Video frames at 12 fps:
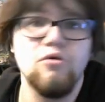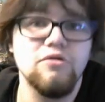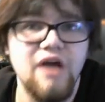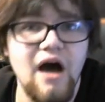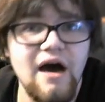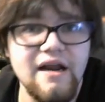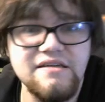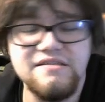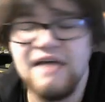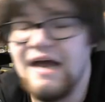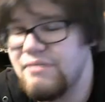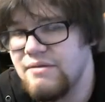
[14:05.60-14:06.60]
Goddess,
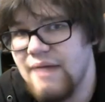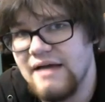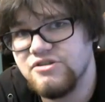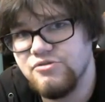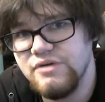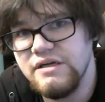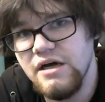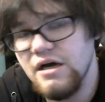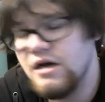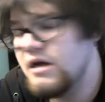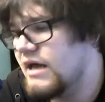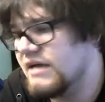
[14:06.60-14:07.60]
IP
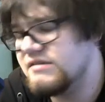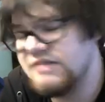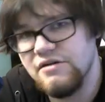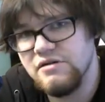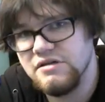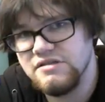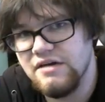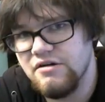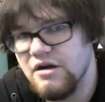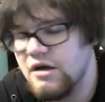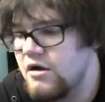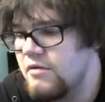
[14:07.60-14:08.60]
Masquerena, etc.,
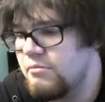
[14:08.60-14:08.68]
etc.